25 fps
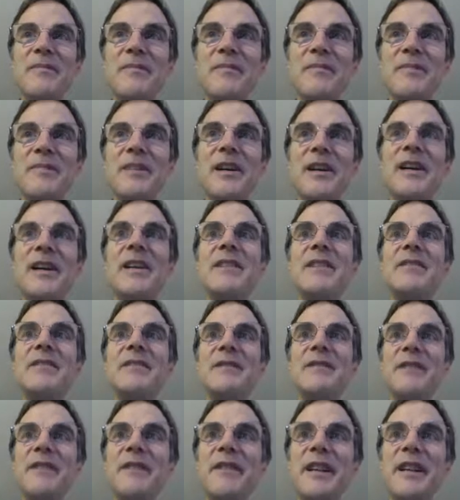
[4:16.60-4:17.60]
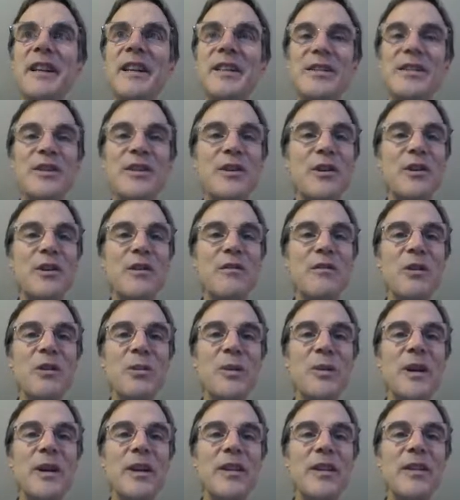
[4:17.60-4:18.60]
done, finished, over
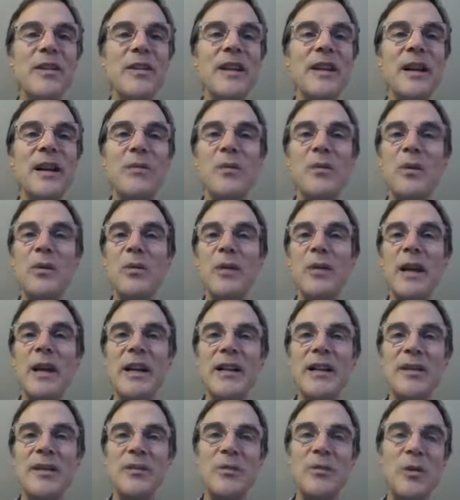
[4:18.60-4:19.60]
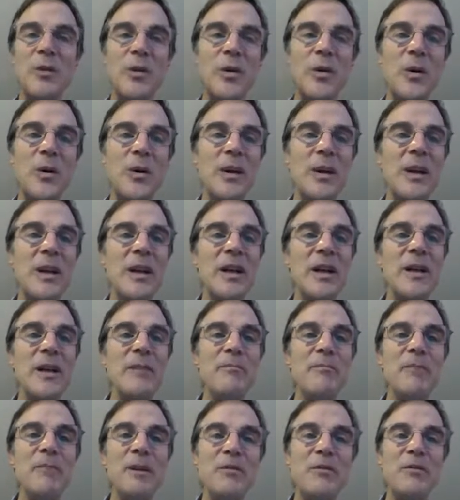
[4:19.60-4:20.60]
with, and we're ready to roll
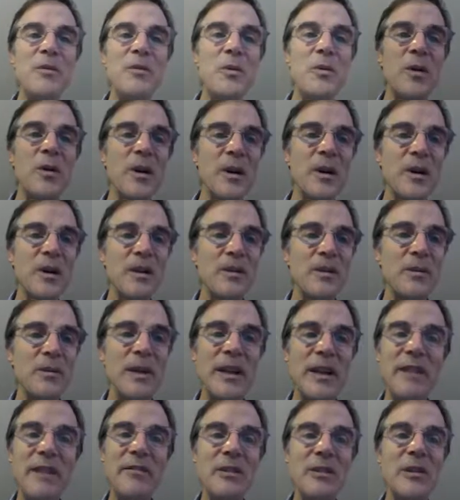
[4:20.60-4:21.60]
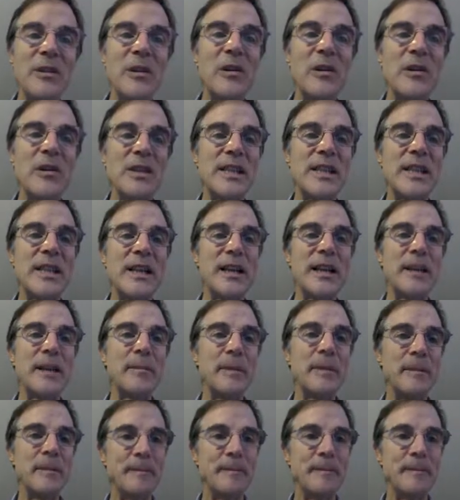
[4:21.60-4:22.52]
before we even call setup.